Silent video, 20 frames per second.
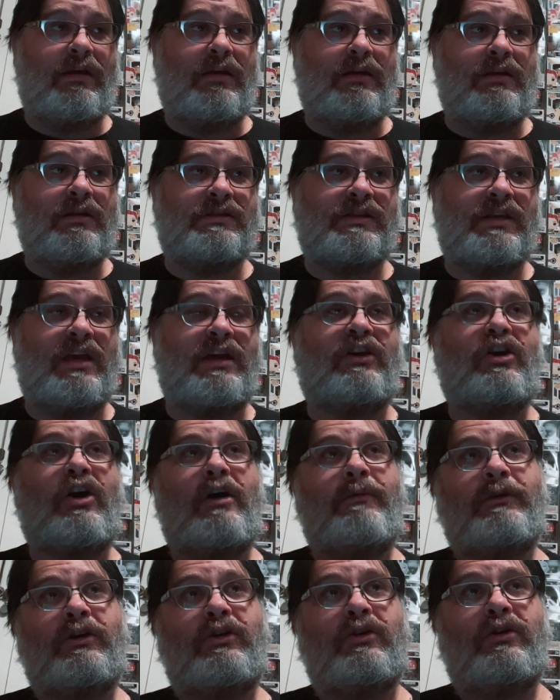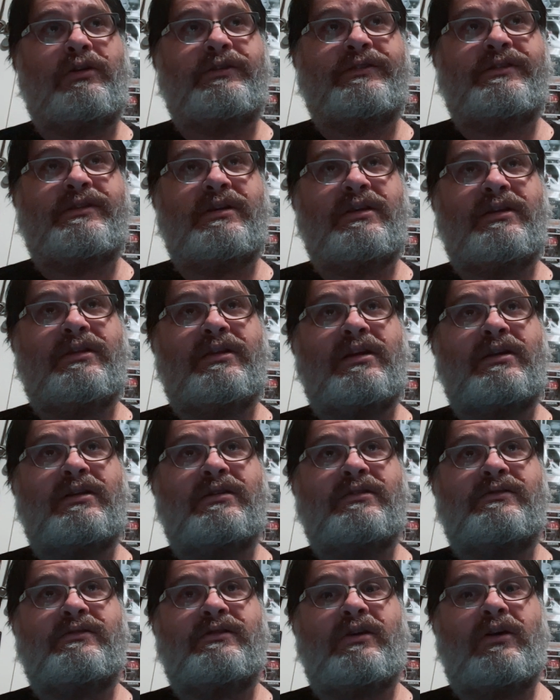It's like Common Courtesy, then
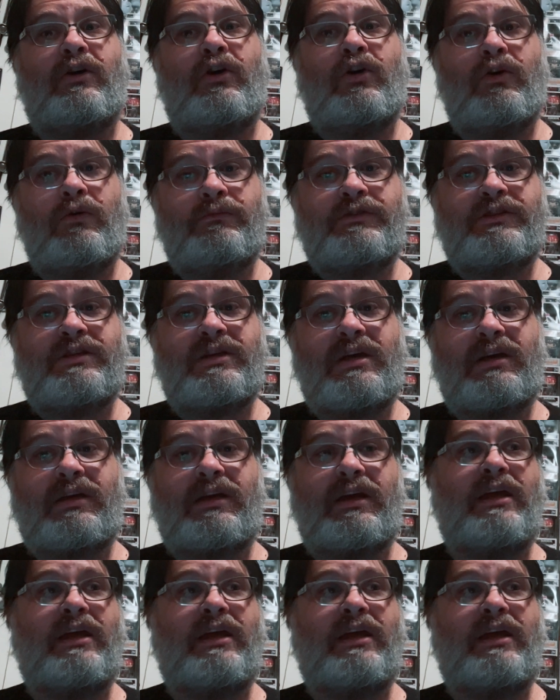it's Homesick,